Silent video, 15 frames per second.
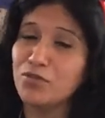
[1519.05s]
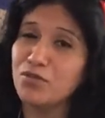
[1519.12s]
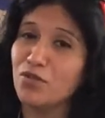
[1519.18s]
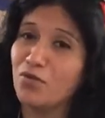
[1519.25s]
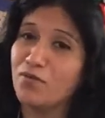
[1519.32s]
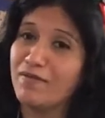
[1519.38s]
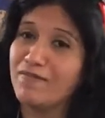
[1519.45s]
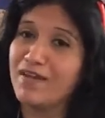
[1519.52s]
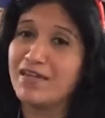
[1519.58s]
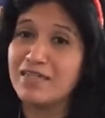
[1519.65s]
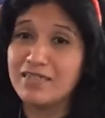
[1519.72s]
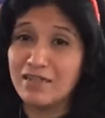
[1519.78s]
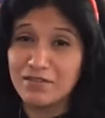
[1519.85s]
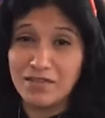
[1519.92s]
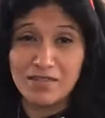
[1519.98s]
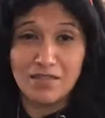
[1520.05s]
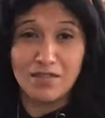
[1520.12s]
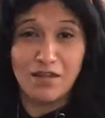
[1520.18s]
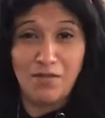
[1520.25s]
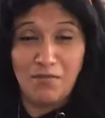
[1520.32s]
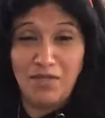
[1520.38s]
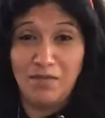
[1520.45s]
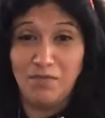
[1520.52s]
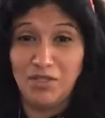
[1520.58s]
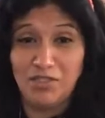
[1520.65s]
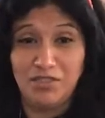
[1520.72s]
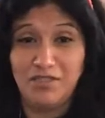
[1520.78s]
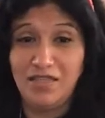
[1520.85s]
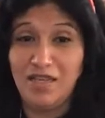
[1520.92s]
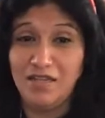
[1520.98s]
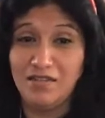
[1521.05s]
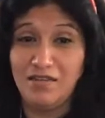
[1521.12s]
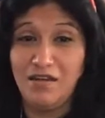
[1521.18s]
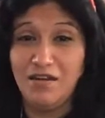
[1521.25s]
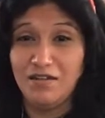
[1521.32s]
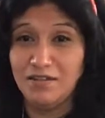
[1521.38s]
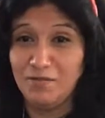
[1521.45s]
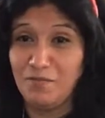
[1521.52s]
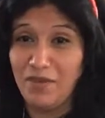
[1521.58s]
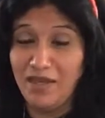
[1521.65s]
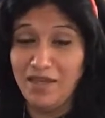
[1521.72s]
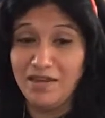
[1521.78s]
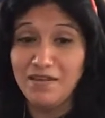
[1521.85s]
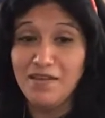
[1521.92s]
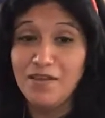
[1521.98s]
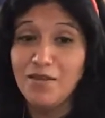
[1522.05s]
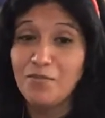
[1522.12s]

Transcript: So we've kind of downsized on how many plushes he has on his bed.